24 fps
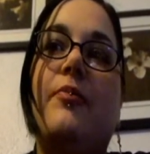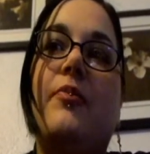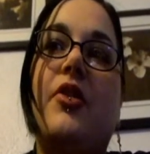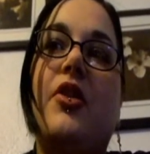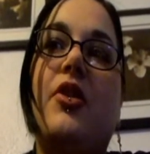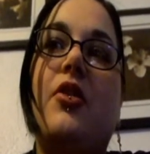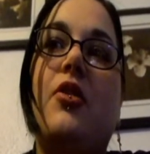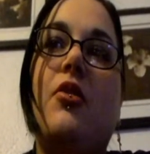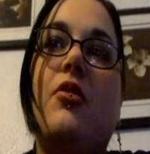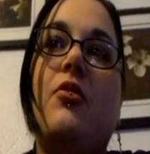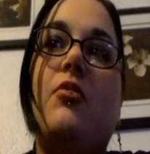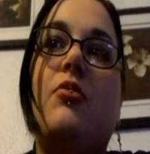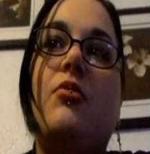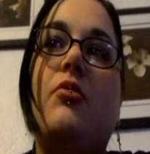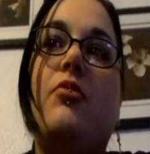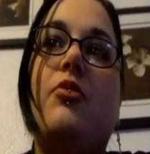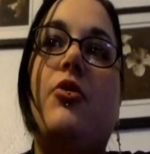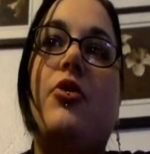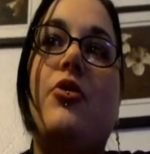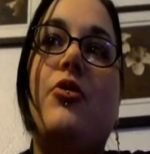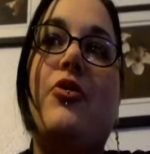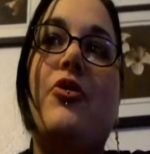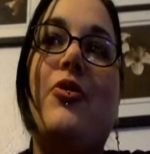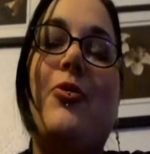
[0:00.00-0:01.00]
You know,
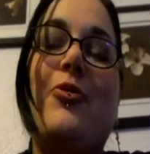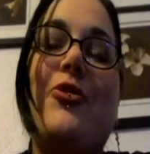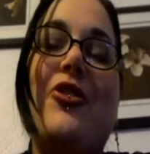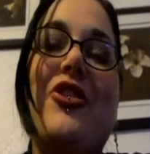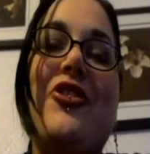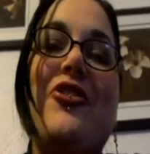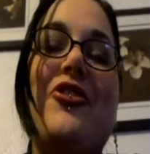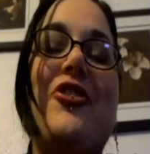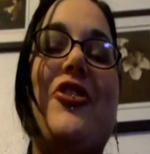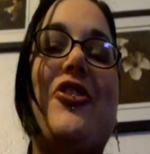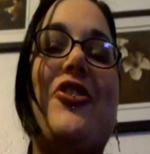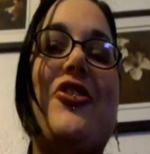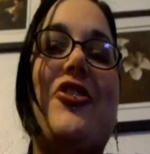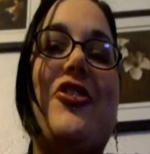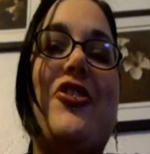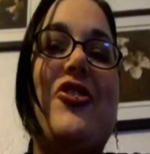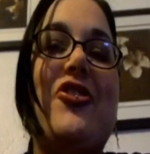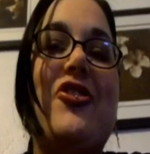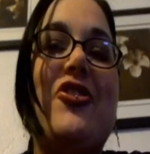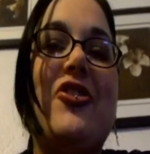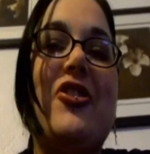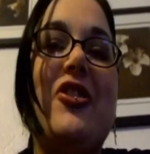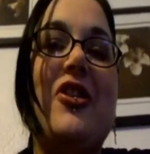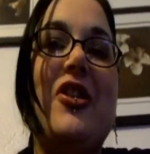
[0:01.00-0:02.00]
do some
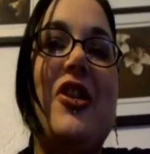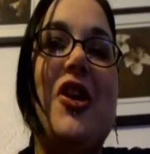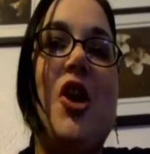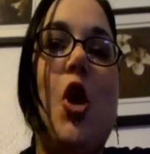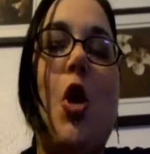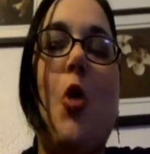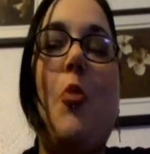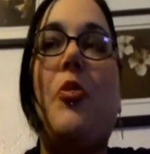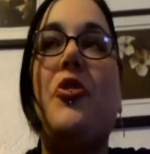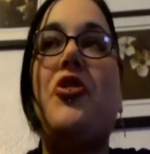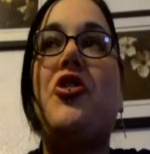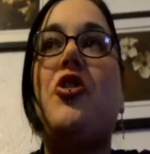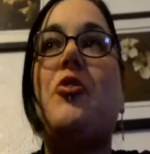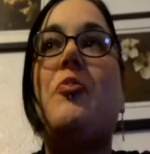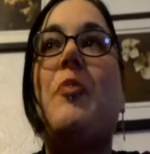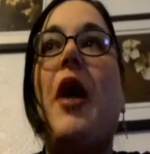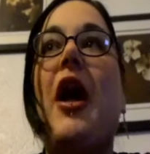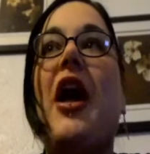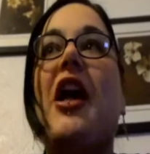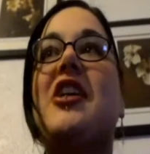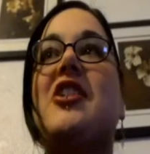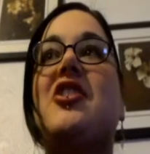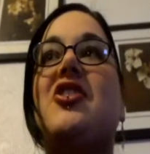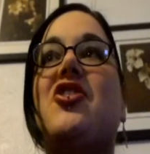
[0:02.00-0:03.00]
research. Open your
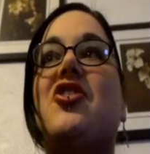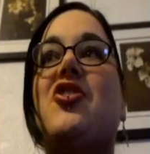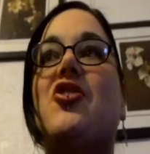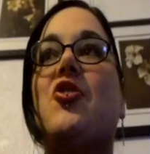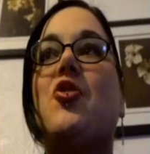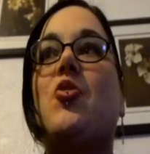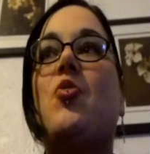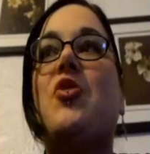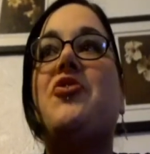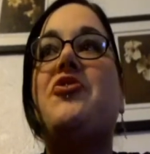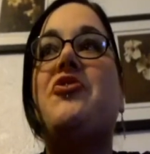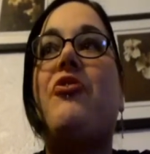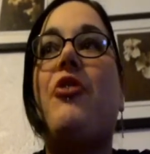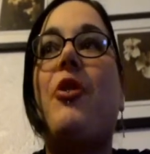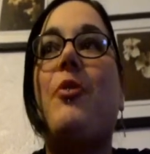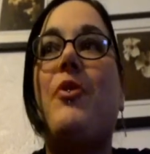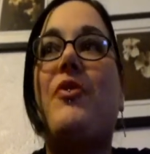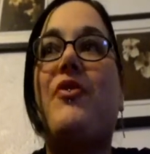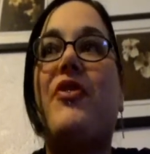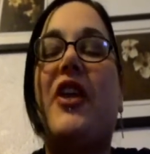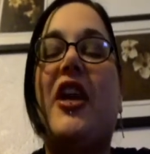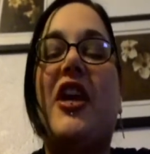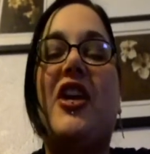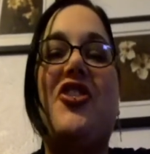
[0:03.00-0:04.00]
mind to what the
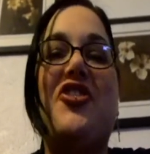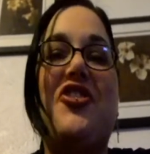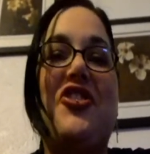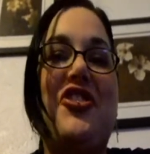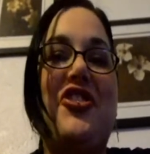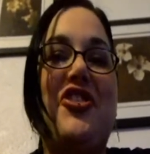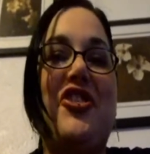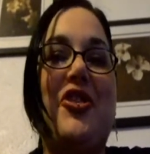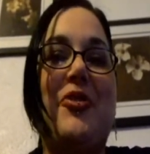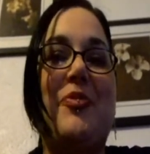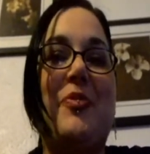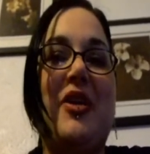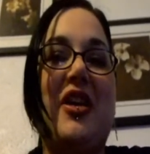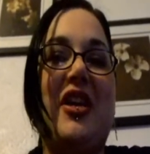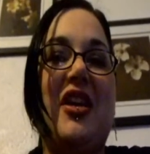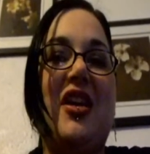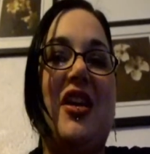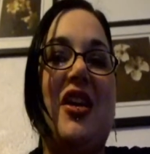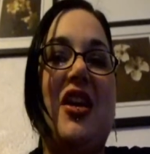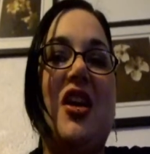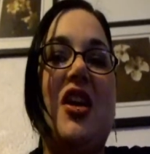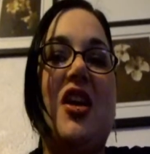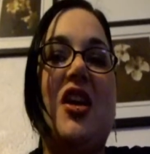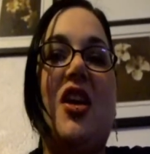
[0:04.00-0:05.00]
ramifications could
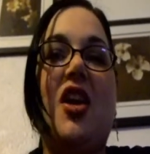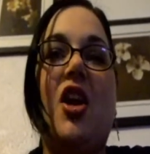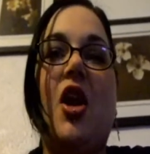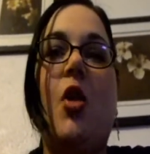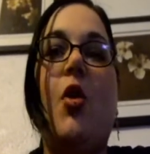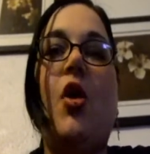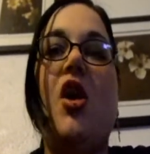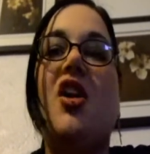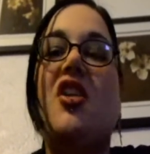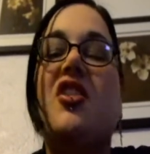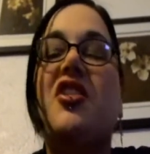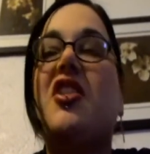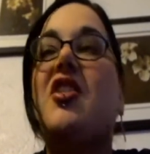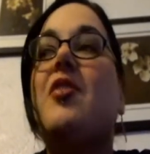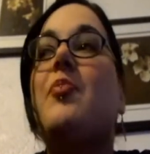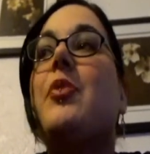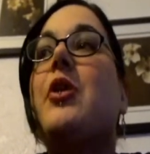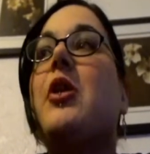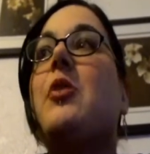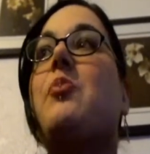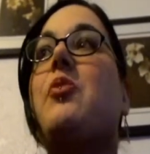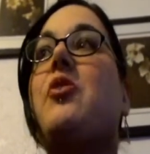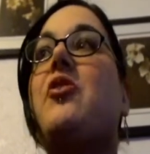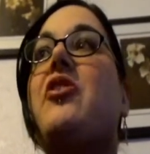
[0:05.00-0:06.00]
be. You know, these
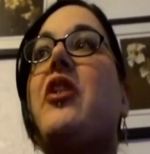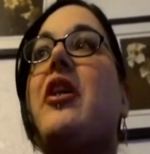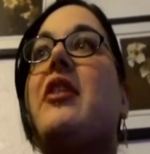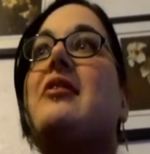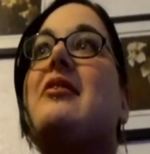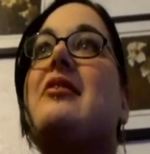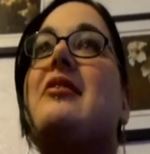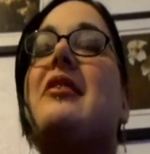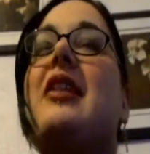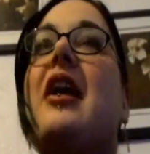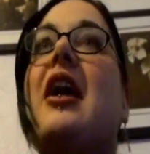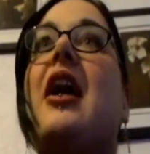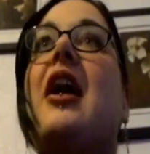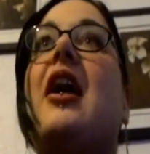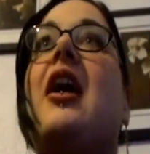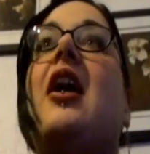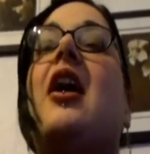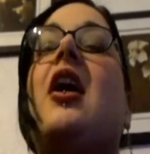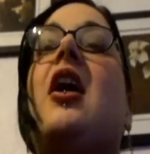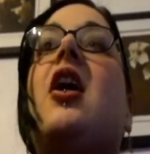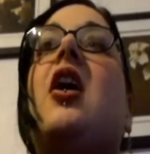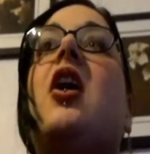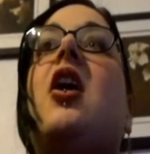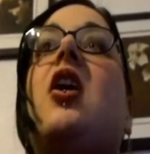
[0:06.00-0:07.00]
people that
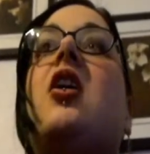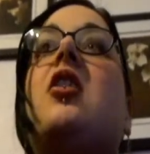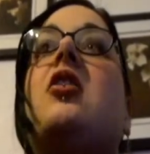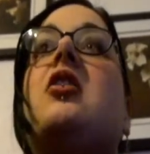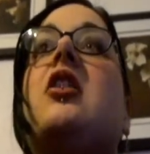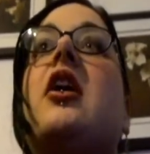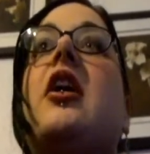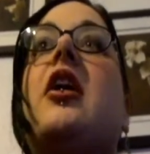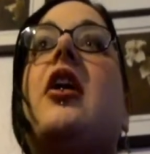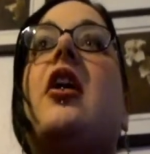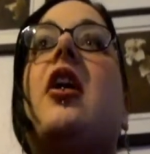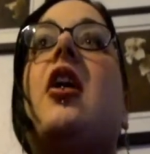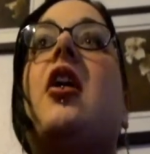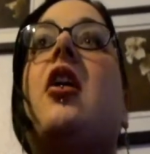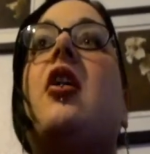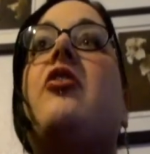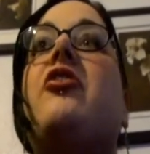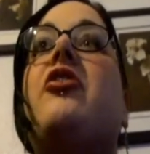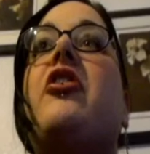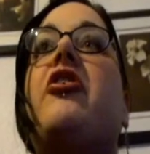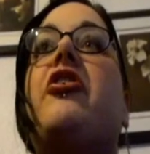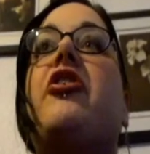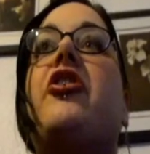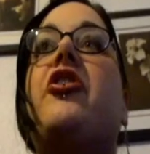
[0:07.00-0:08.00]
say, like,
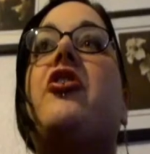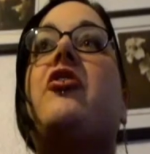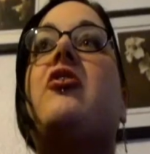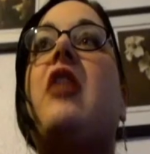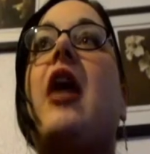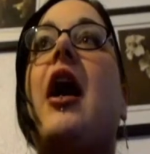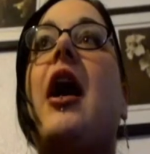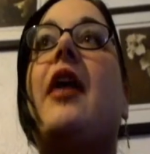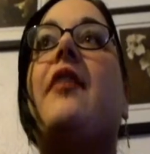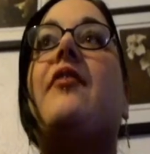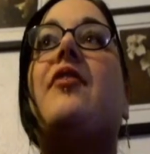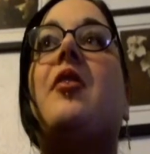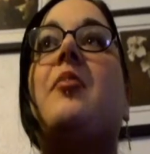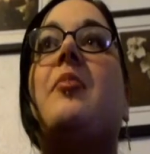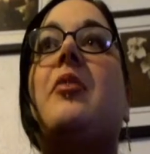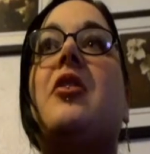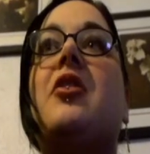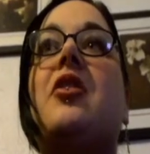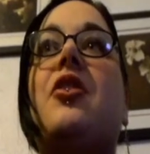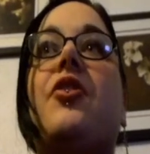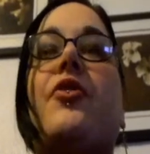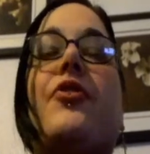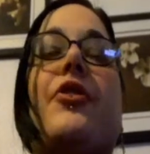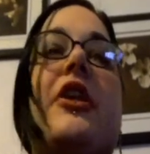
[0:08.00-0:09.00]
that their lives have
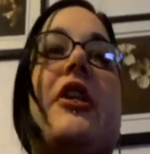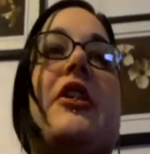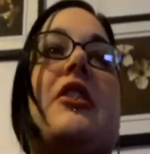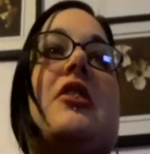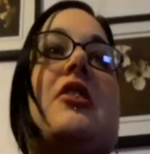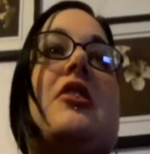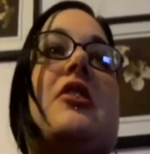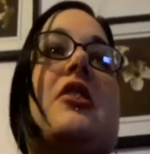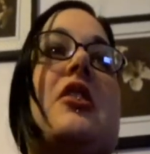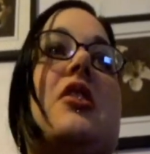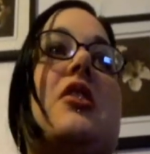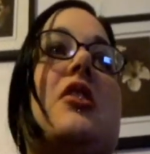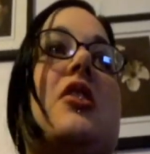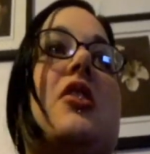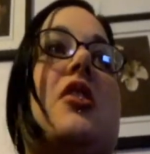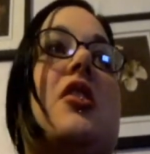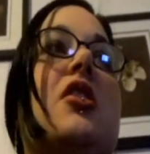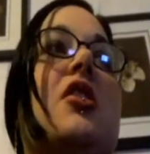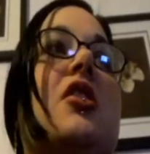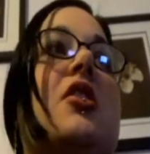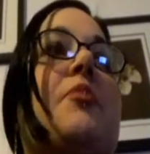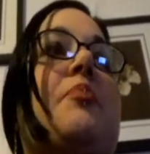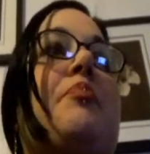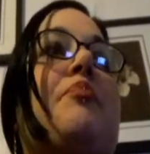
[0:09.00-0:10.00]
been threatened, and
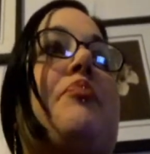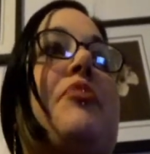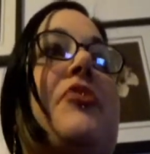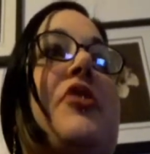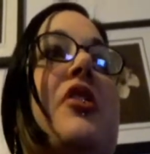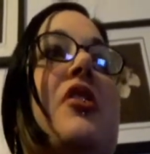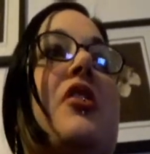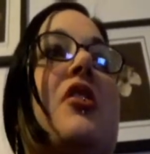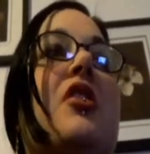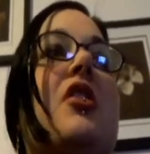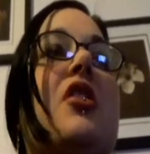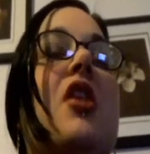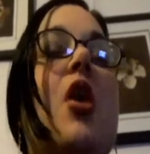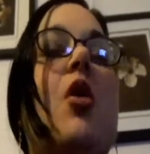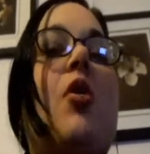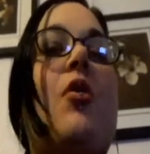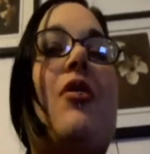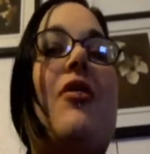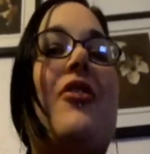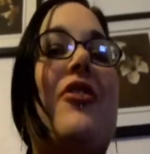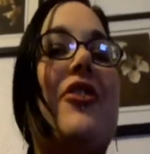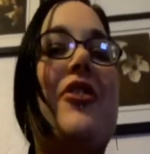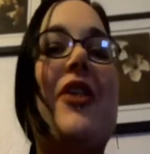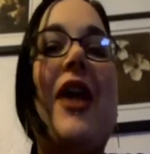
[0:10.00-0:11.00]
they're
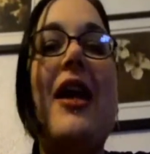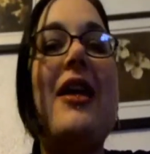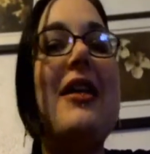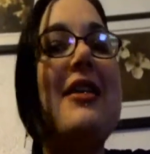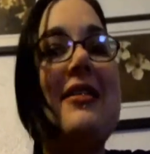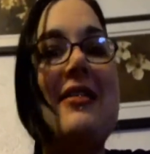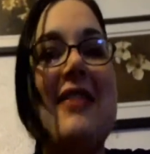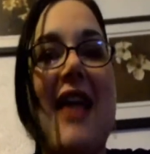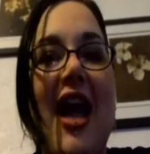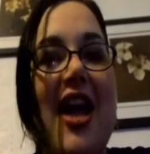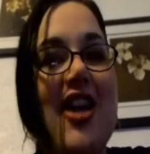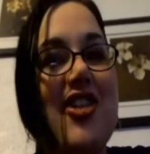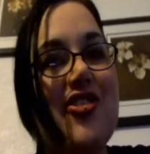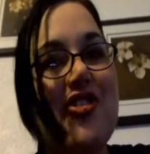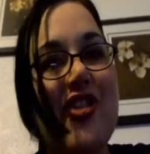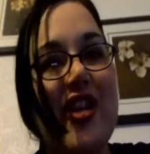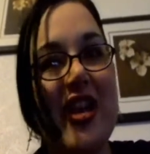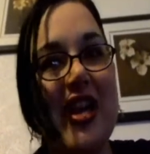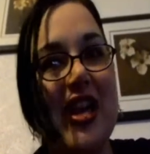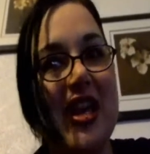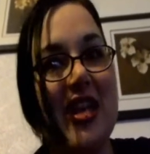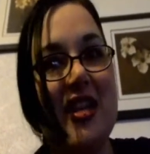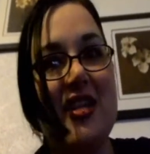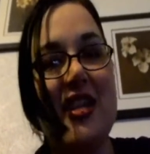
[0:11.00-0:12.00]
not
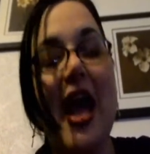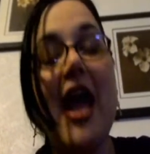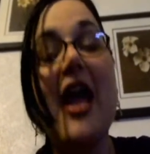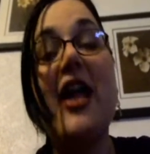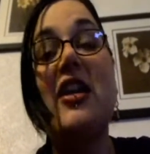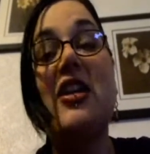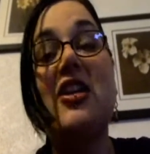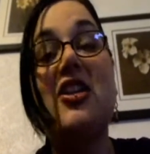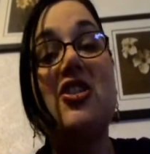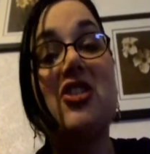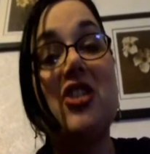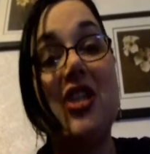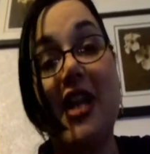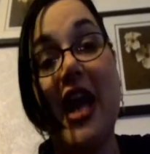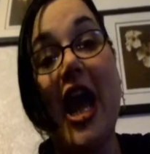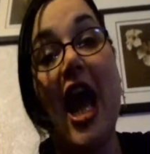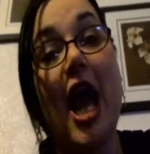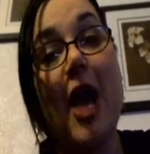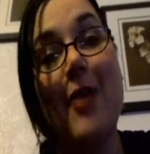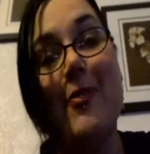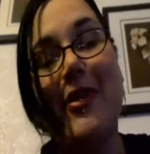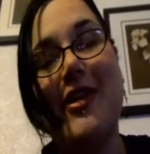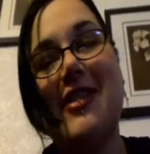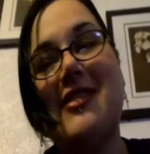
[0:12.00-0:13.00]
exaggerating. That shit
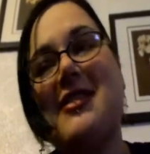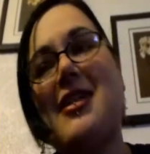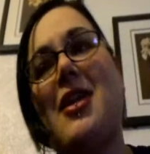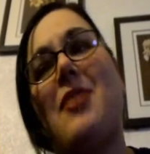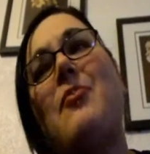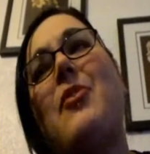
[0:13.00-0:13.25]
happens.